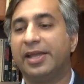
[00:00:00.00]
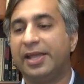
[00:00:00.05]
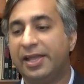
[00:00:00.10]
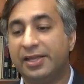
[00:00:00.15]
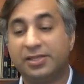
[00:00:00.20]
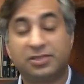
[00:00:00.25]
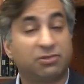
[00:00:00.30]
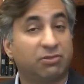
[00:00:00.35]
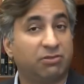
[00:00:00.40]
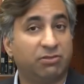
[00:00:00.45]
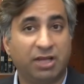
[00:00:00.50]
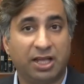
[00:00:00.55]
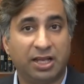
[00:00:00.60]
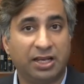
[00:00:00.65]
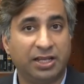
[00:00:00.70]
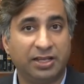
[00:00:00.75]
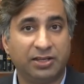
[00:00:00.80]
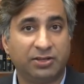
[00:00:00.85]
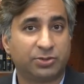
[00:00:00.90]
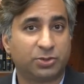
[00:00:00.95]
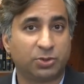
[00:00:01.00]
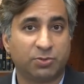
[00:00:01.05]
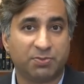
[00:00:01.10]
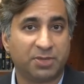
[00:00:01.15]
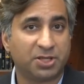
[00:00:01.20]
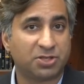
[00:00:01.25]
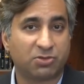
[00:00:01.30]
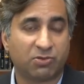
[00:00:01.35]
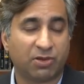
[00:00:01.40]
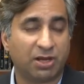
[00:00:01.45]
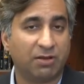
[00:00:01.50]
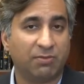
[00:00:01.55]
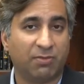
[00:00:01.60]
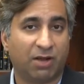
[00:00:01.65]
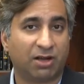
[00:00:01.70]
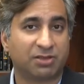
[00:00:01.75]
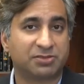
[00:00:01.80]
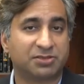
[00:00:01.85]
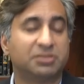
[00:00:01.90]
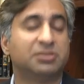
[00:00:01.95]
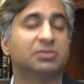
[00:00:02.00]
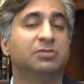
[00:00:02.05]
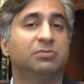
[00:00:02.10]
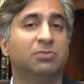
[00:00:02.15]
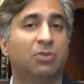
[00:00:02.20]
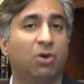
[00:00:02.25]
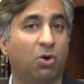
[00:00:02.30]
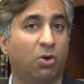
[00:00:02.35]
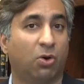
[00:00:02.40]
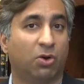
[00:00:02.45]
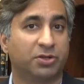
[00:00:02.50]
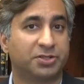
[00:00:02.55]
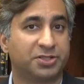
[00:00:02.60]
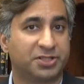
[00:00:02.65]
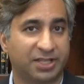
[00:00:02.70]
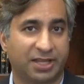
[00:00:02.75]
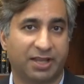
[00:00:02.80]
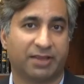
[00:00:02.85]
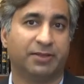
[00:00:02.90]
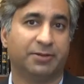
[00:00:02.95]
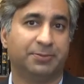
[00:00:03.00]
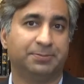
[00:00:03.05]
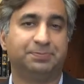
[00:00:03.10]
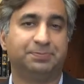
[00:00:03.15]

is really to misread Marxism altogether.